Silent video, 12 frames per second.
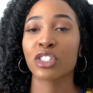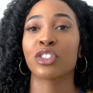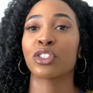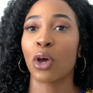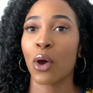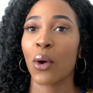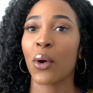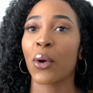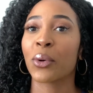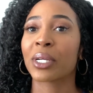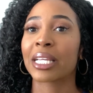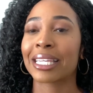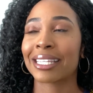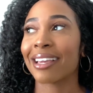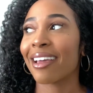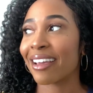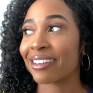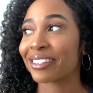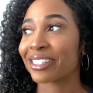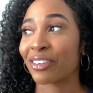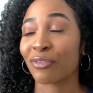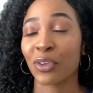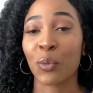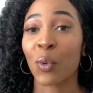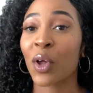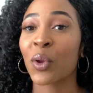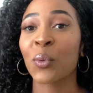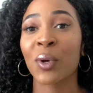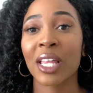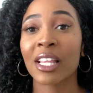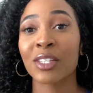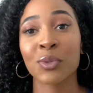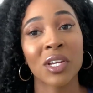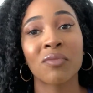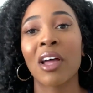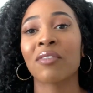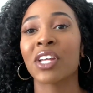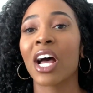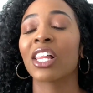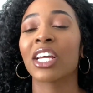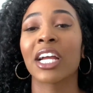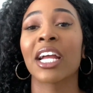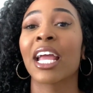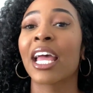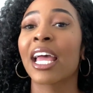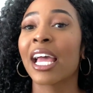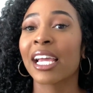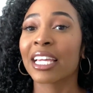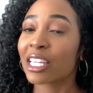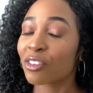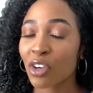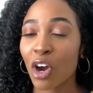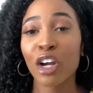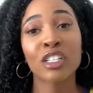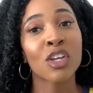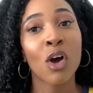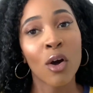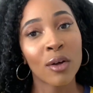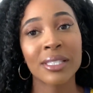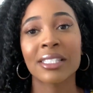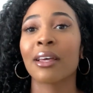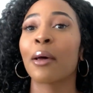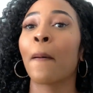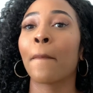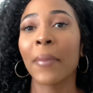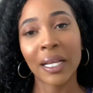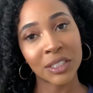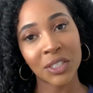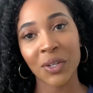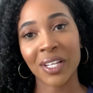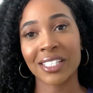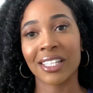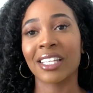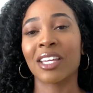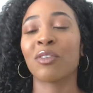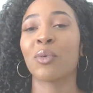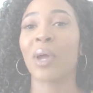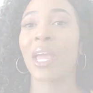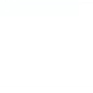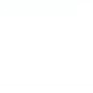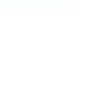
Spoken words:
So yes, if you want to win a $25 gift card to Ulta, make sure you enter the giveaway.